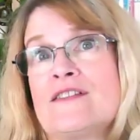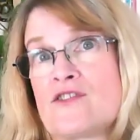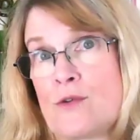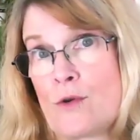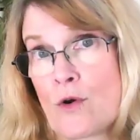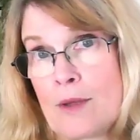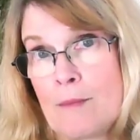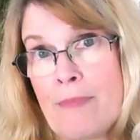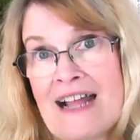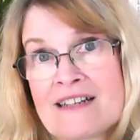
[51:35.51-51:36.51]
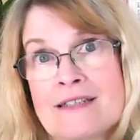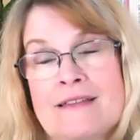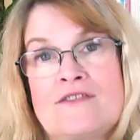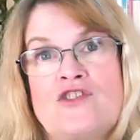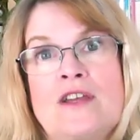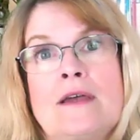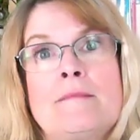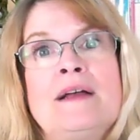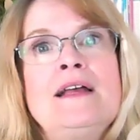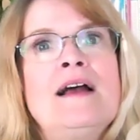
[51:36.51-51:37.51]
and so you're going back to the gym.